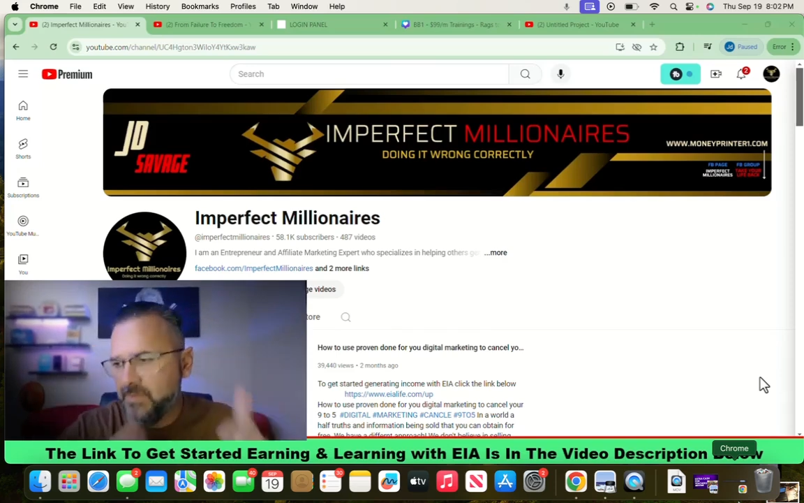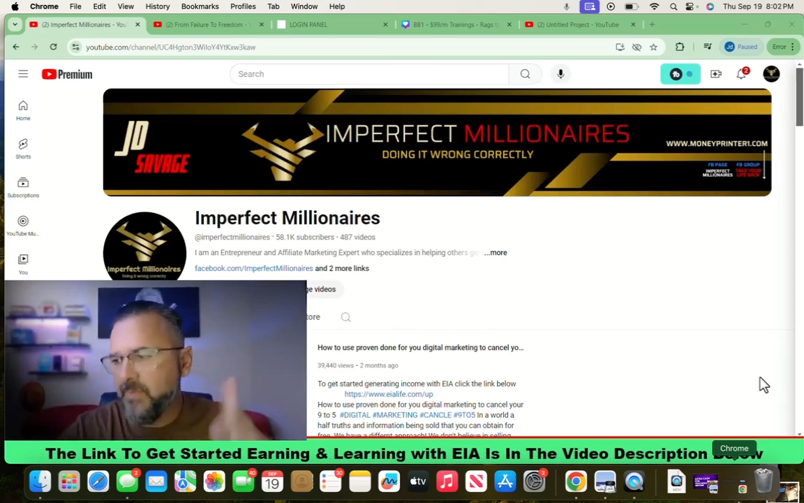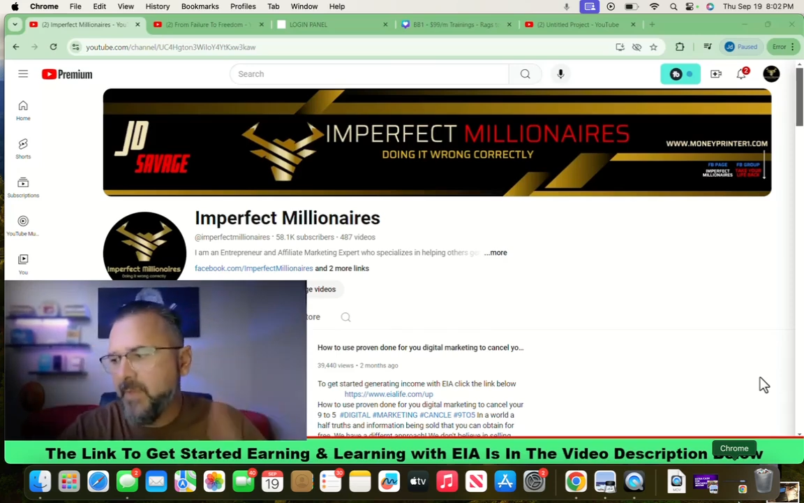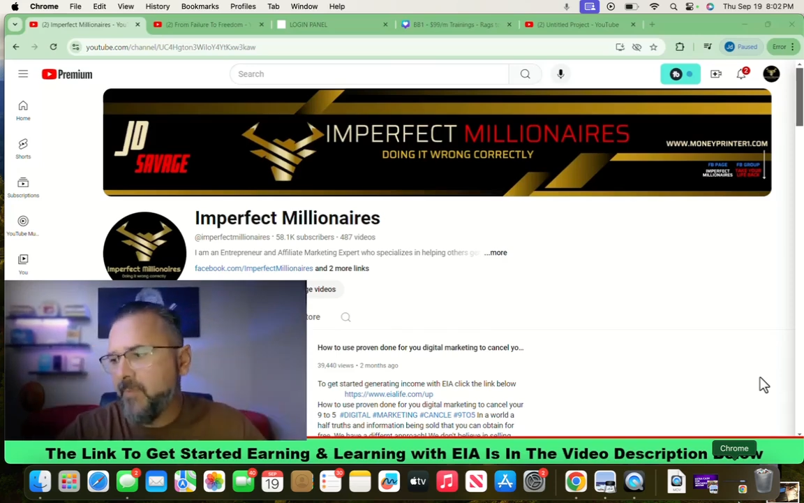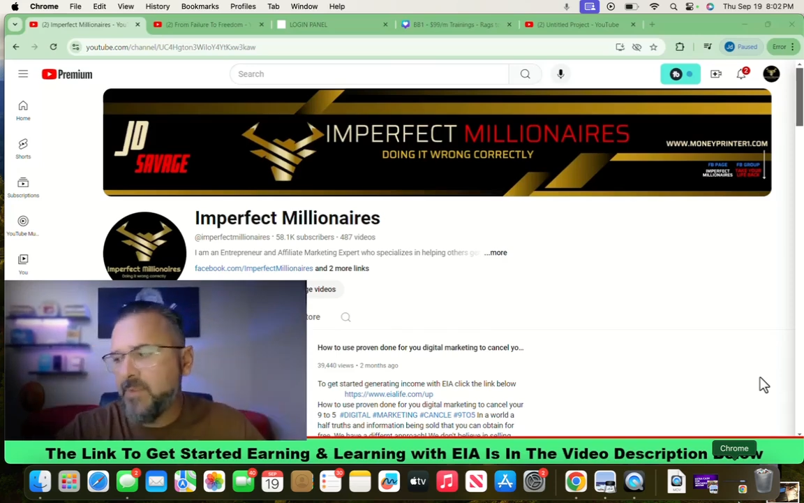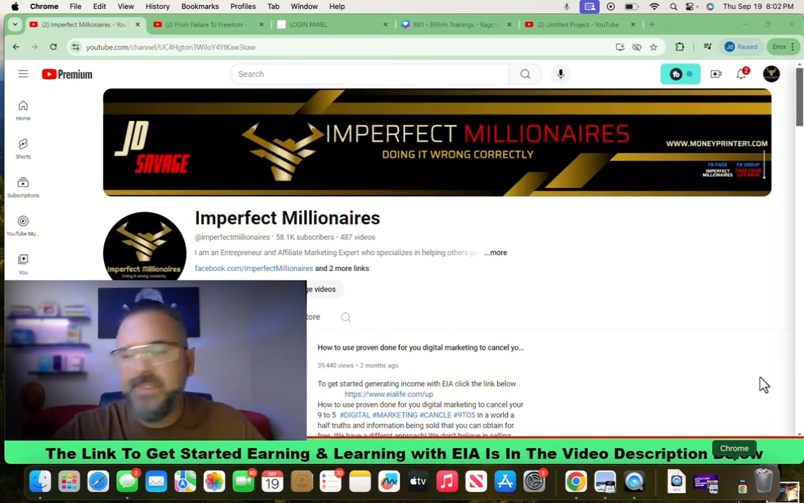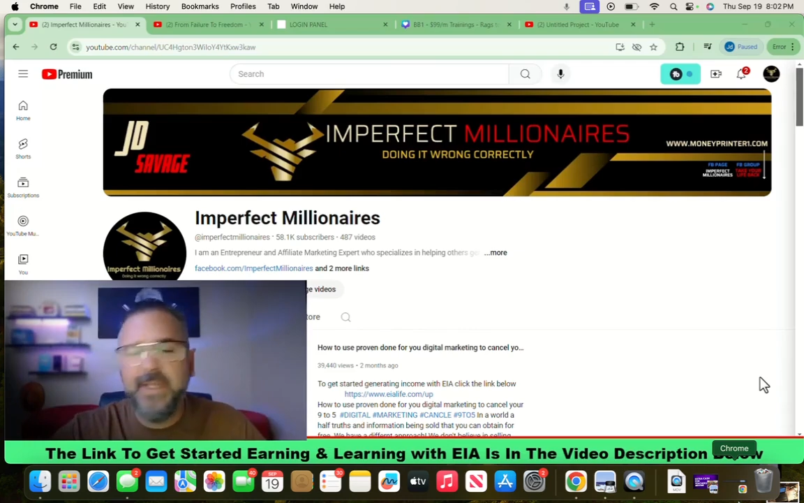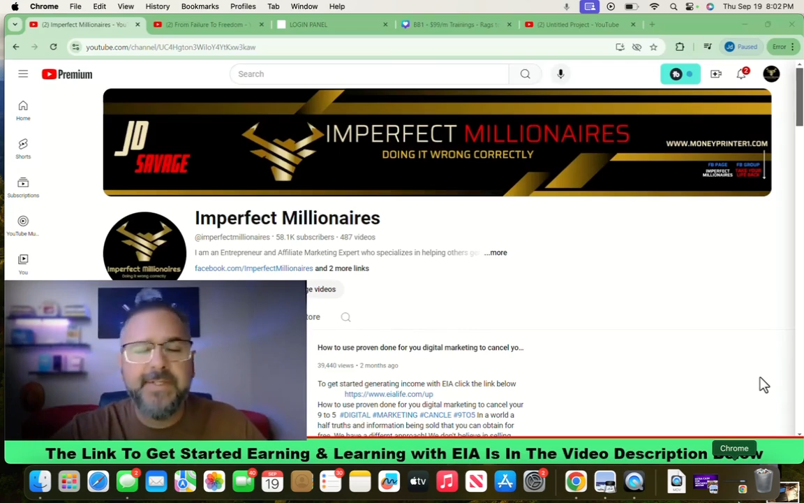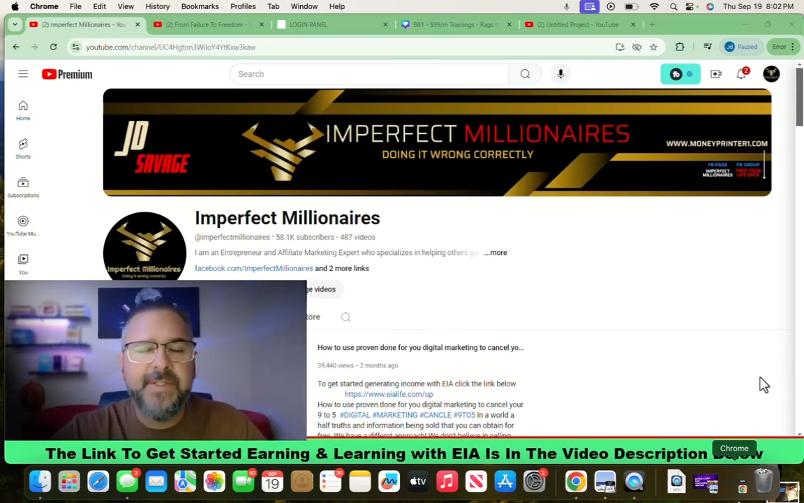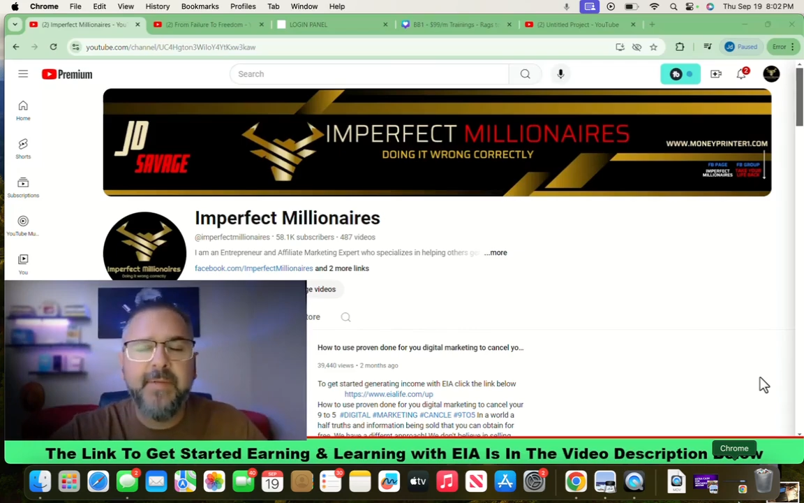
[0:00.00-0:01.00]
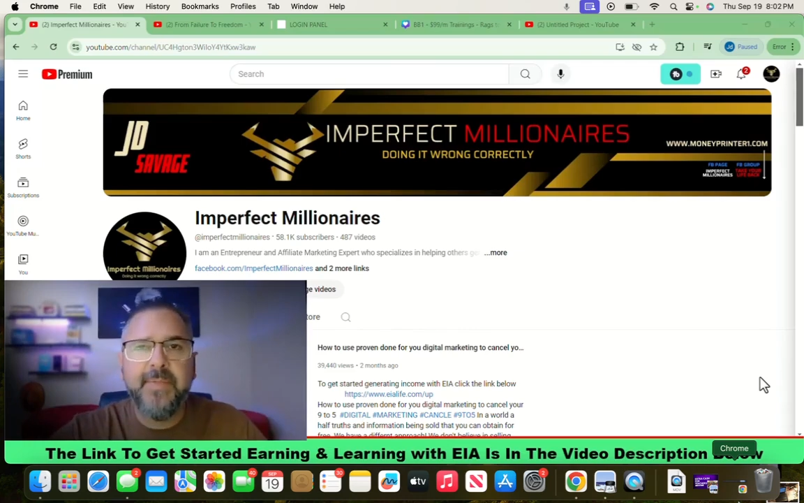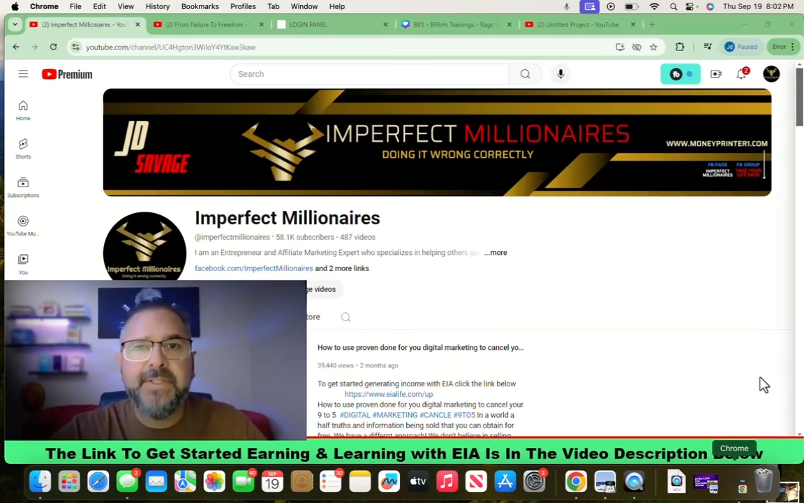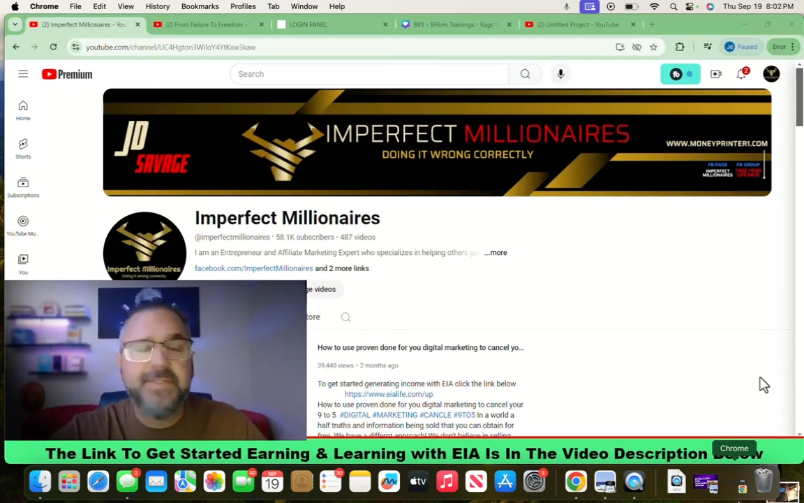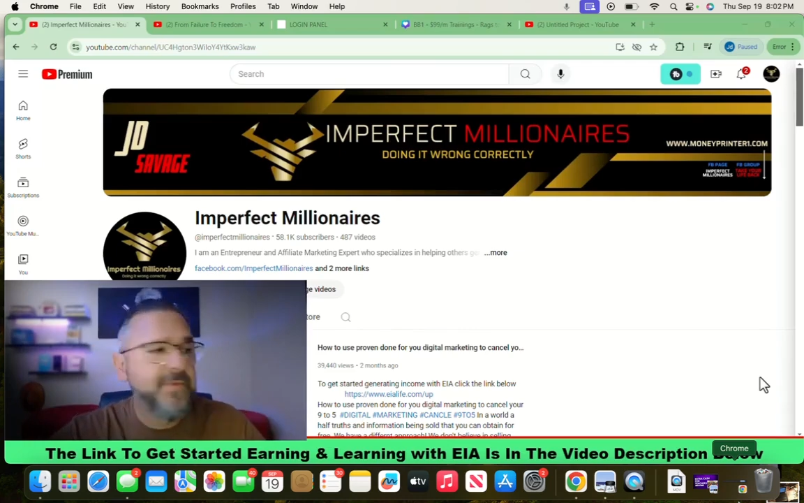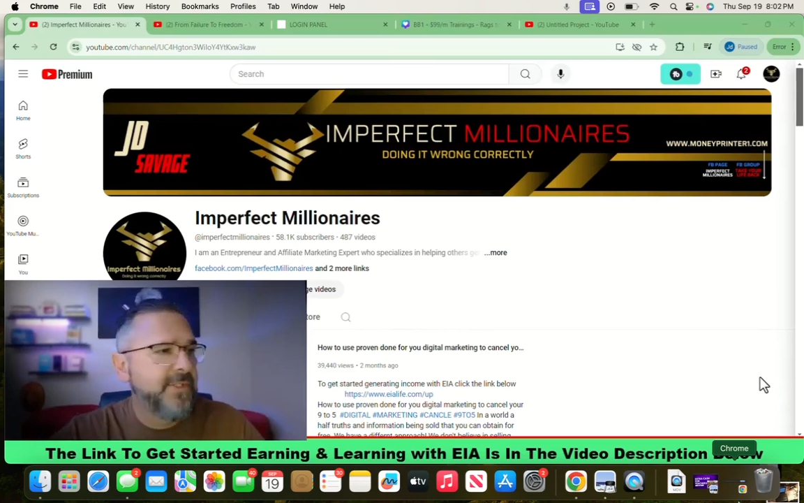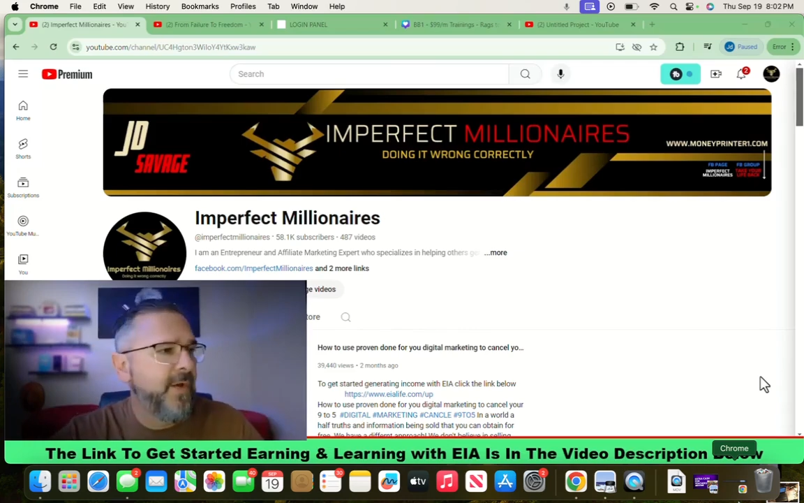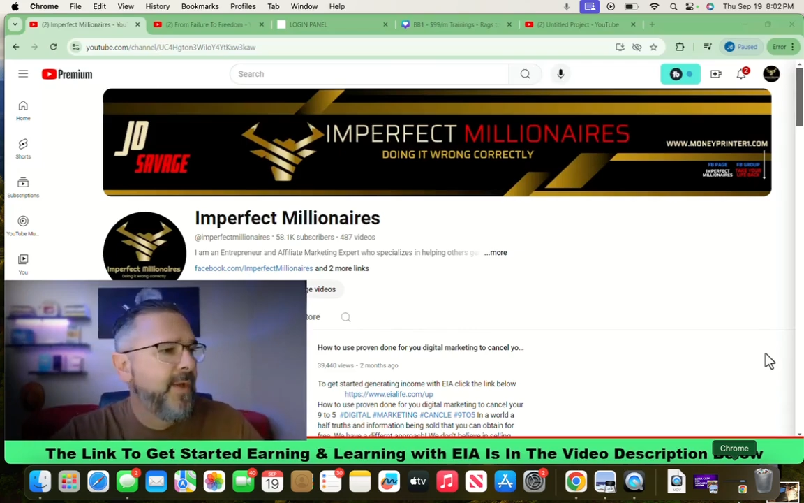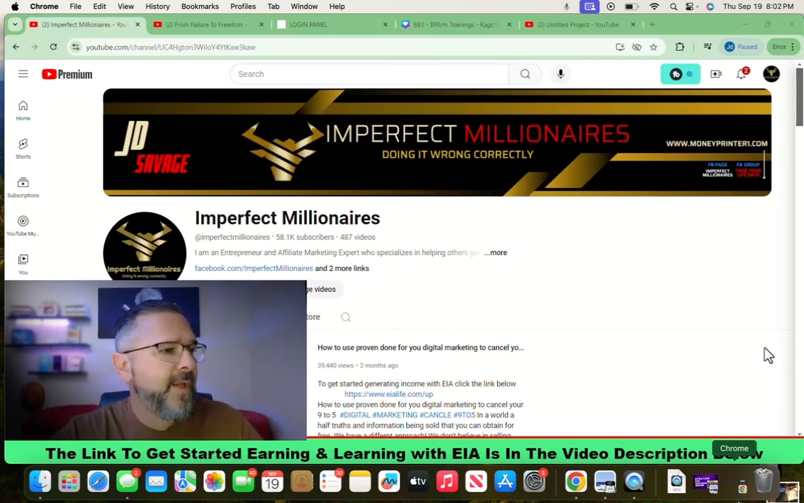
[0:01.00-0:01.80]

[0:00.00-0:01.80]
which would make more sense, then please do so.